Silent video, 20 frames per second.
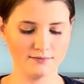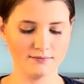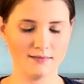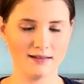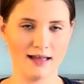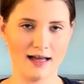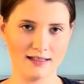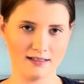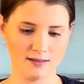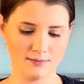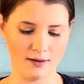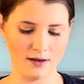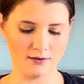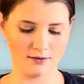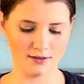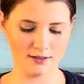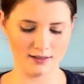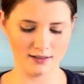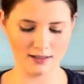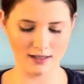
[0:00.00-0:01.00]
That's about
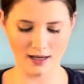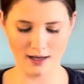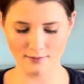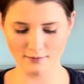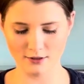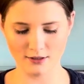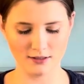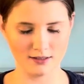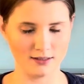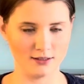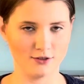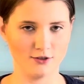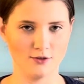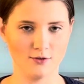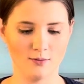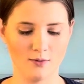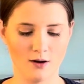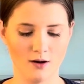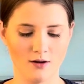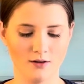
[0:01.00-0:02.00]
good. I'm just gonna do
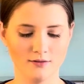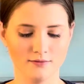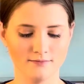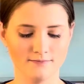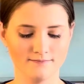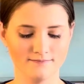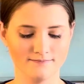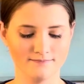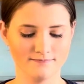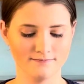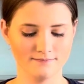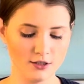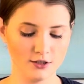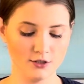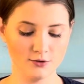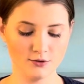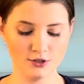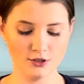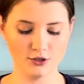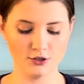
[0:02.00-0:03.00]
them all.
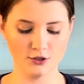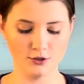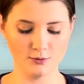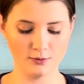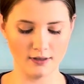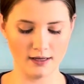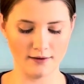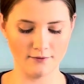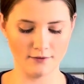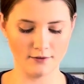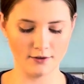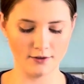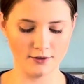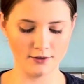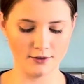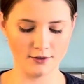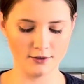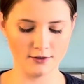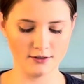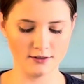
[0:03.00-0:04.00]
You just do whatever
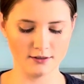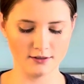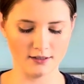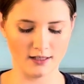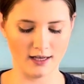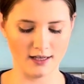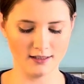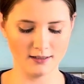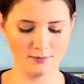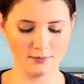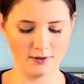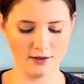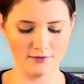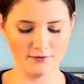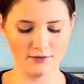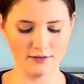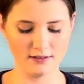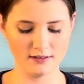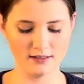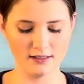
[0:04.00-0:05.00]
your size
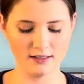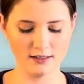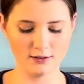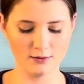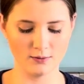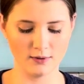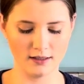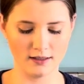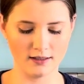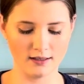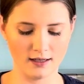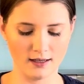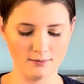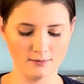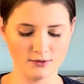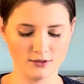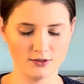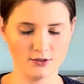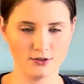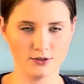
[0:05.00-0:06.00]
preference is when it
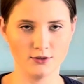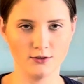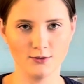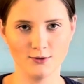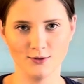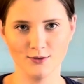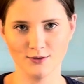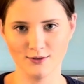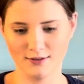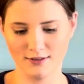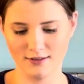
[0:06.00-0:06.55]
comes to